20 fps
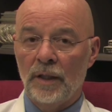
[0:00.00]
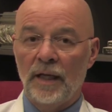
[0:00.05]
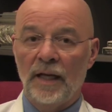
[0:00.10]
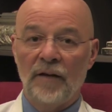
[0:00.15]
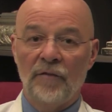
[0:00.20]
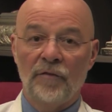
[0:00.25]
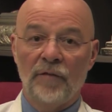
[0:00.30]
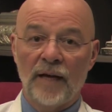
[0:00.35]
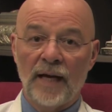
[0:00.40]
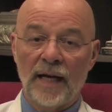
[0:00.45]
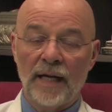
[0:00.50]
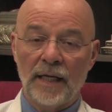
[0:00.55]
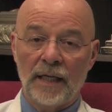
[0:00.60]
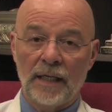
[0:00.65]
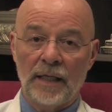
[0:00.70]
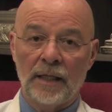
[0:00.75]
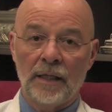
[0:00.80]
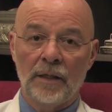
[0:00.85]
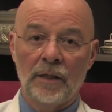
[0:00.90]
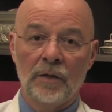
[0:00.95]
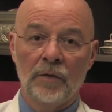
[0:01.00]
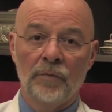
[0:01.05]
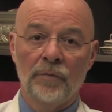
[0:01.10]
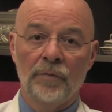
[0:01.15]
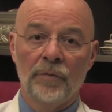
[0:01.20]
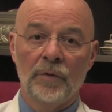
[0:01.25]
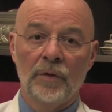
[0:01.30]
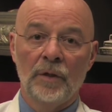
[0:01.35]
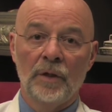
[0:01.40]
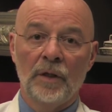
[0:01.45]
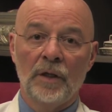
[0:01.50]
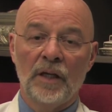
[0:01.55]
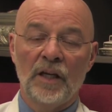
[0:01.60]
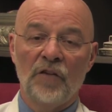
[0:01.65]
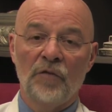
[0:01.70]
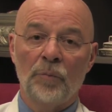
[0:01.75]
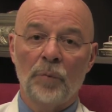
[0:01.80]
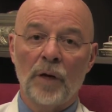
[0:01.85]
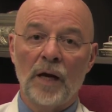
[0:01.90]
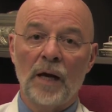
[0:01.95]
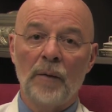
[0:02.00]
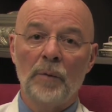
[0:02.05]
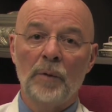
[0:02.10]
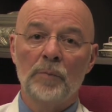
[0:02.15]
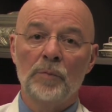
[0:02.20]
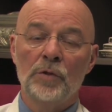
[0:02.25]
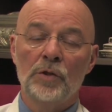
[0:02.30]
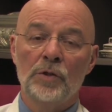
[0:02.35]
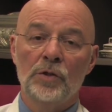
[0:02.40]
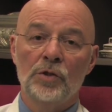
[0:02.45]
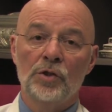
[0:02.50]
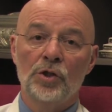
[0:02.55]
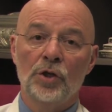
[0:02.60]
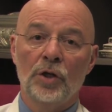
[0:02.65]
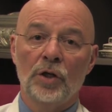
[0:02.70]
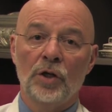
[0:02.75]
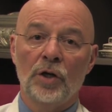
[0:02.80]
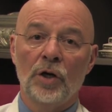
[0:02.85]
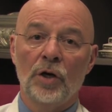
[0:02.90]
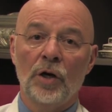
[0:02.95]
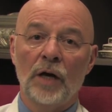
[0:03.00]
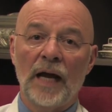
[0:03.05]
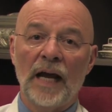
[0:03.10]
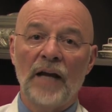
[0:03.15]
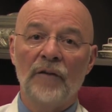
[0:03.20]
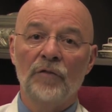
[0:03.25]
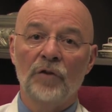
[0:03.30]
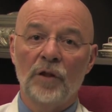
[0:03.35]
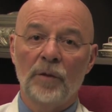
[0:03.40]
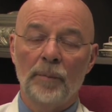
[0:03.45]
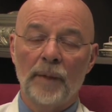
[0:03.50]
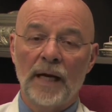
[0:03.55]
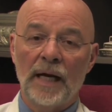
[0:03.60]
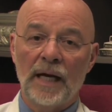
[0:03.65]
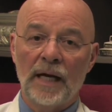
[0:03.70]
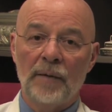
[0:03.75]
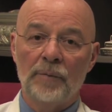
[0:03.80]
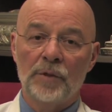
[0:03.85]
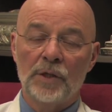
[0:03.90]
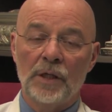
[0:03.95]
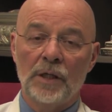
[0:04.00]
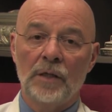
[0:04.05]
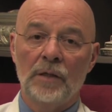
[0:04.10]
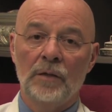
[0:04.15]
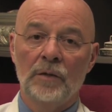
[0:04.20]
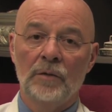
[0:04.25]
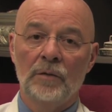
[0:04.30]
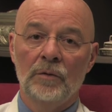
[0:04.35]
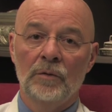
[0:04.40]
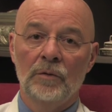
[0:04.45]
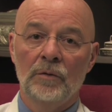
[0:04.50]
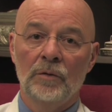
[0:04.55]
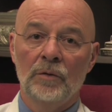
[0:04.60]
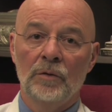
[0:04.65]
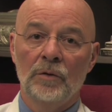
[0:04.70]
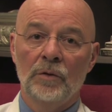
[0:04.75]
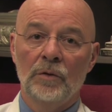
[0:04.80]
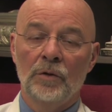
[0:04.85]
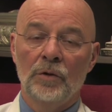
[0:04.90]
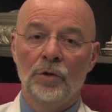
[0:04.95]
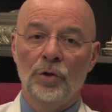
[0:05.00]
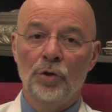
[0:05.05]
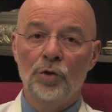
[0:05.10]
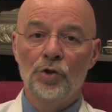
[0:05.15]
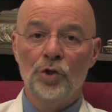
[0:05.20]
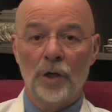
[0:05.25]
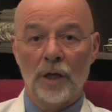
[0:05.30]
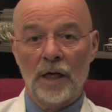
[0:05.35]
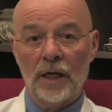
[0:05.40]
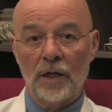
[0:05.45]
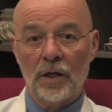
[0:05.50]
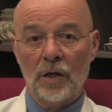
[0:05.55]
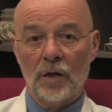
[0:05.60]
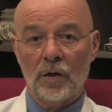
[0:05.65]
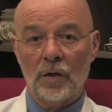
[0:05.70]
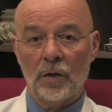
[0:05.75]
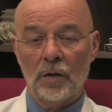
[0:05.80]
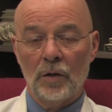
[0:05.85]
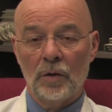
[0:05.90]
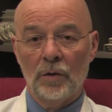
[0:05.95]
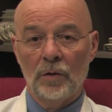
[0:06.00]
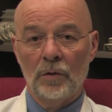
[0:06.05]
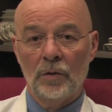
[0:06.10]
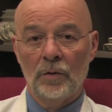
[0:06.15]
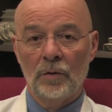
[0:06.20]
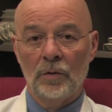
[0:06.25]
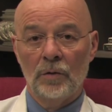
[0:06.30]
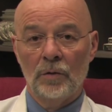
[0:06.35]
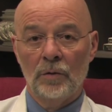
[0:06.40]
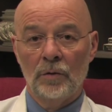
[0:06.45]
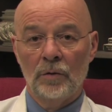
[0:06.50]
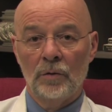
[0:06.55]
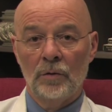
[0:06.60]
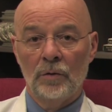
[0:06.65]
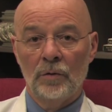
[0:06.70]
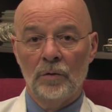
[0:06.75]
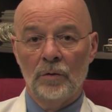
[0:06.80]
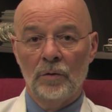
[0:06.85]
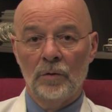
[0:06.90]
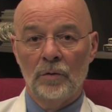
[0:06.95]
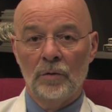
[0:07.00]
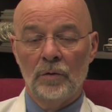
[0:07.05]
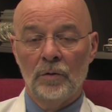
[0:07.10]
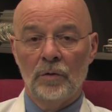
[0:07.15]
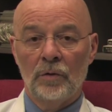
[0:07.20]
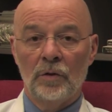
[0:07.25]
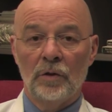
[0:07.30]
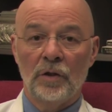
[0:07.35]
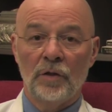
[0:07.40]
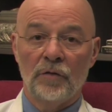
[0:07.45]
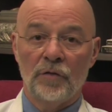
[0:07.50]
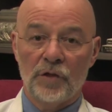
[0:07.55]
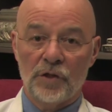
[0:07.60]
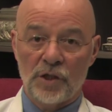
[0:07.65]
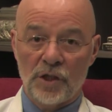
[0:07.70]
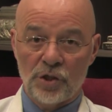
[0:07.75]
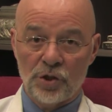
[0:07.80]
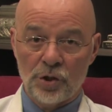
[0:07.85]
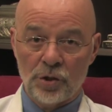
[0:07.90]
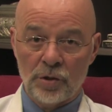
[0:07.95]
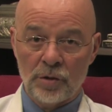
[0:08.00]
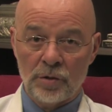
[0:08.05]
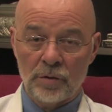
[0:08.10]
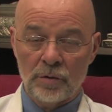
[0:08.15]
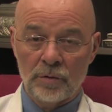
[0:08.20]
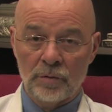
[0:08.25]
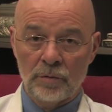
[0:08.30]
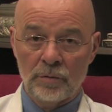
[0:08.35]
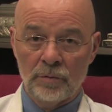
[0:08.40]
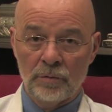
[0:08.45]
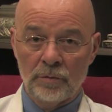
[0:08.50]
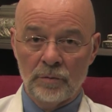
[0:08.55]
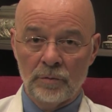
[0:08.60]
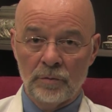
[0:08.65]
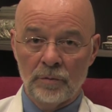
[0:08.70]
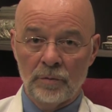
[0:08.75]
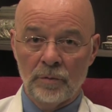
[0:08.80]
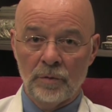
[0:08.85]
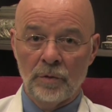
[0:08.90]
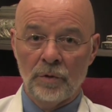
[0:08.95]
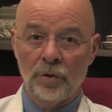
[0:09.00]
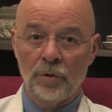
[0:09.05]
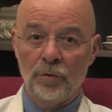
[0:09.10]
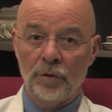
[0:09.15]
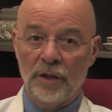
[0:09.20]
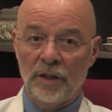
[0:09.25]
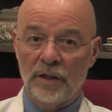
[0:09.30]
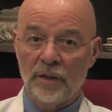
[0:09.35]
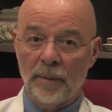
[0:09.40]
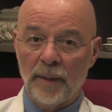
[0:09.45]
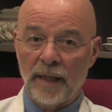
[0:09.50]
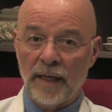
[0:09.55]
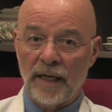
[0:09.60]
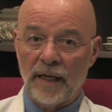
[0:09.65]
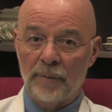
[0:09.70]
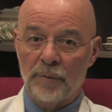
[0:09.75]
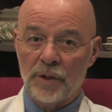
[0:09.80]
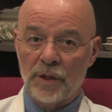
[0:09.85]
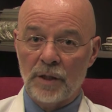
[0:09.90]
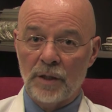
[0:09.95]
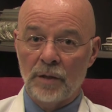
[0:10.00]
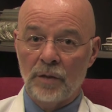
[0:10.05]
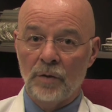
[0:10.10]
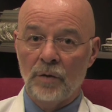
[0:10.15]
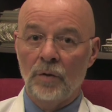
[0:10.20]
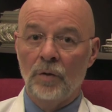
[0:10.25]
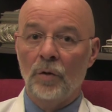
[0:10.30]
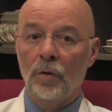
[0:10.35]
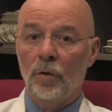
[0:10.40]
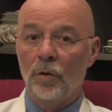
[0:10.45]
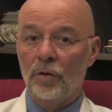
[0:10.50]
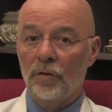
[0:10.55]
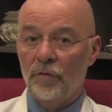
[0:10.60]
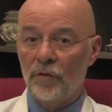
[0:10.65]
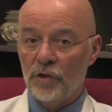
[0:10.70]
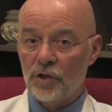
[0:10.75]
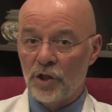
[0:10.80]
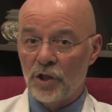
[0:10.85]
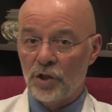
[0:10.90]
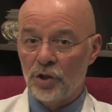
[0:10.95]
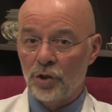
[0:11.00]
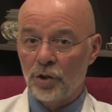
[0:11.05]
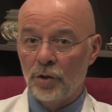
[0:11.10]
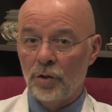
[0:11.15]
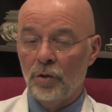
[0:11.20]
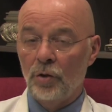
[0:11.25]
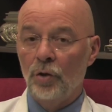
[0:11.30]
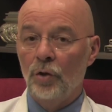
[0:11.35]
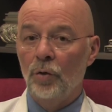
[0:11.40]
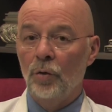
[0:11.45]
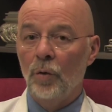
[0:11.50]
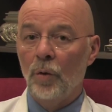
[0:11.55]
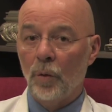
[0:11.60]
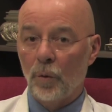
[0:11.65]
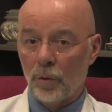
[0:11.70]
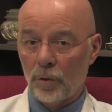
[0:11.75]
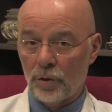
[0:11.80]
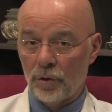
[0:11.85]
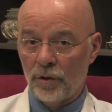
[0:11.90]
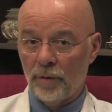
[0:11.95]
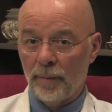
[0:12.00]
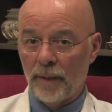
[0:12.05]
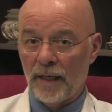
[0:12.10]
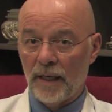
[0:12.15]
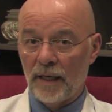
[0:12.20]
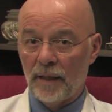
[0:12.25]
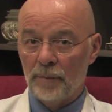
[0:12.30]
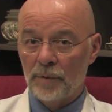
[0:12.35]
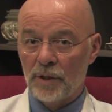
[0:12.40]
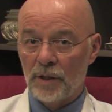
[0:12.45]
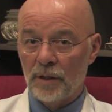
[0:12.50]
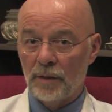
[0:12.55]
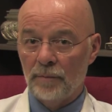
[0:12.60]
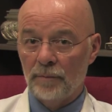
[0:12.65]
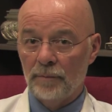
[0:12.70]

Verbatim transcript: And finally, if problems should occur after the biopsy, who should I call? The physician who did the biopsy or the physician who ordered the biopsy?